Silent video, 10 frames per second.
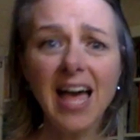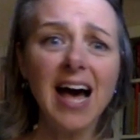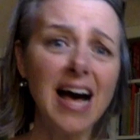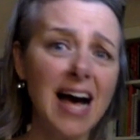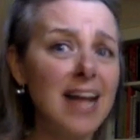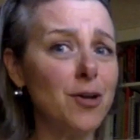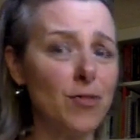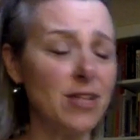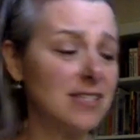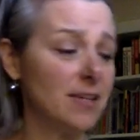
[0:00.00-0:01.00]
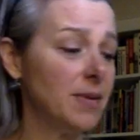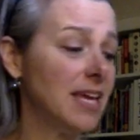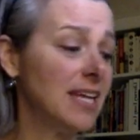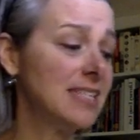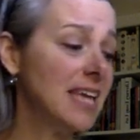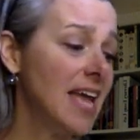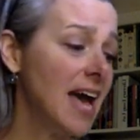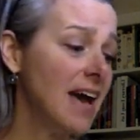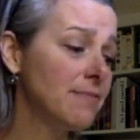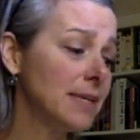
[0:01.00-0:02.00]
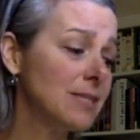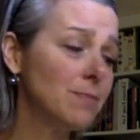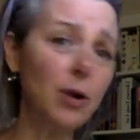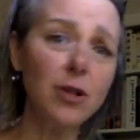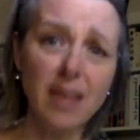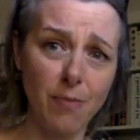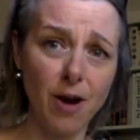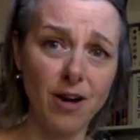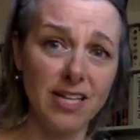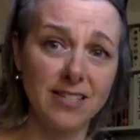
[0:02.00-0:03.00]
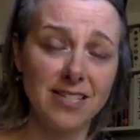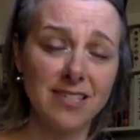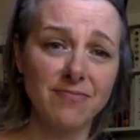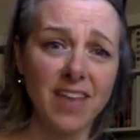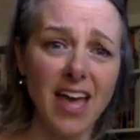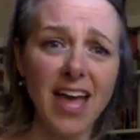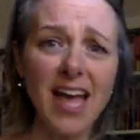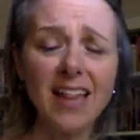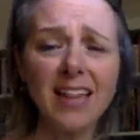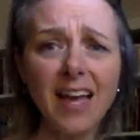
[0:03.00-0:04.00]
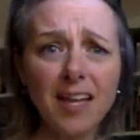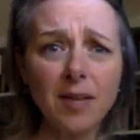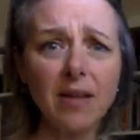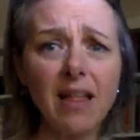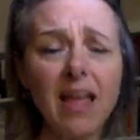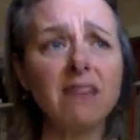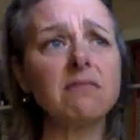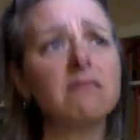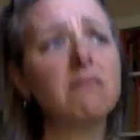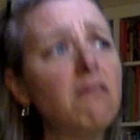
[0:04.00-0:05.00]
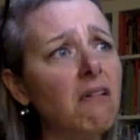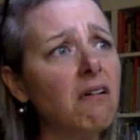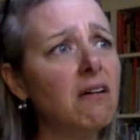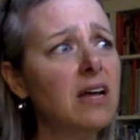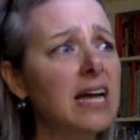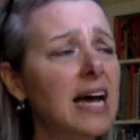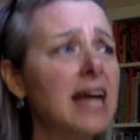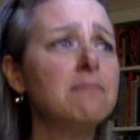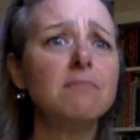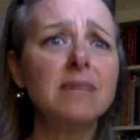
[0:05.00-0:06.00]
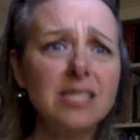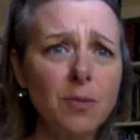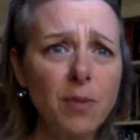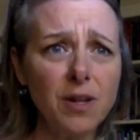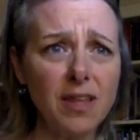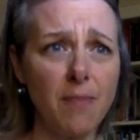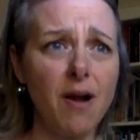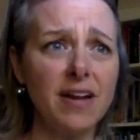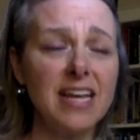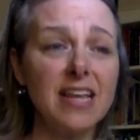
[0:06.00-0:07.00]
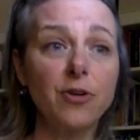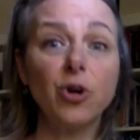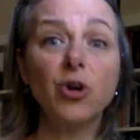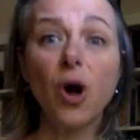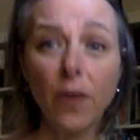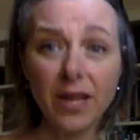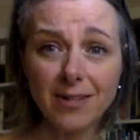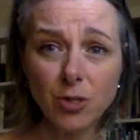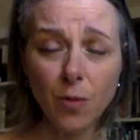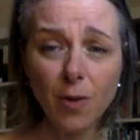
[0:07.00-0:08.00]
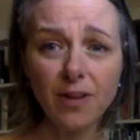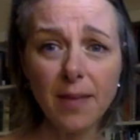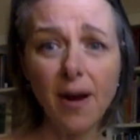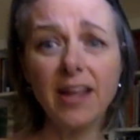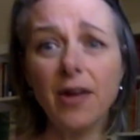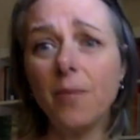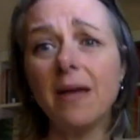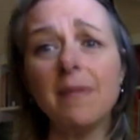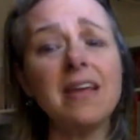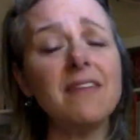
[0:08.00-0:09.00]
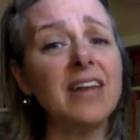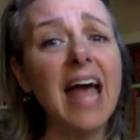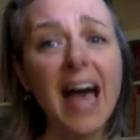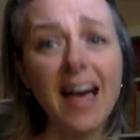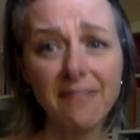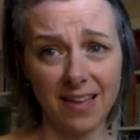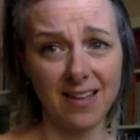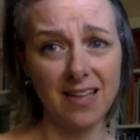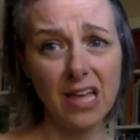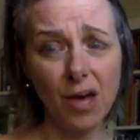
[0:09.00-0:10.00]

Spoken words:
I know that some kids have missed birthday parties, okay? And that can be like, oh, I missed a birthday party, either going to a birthday party or maybe even having a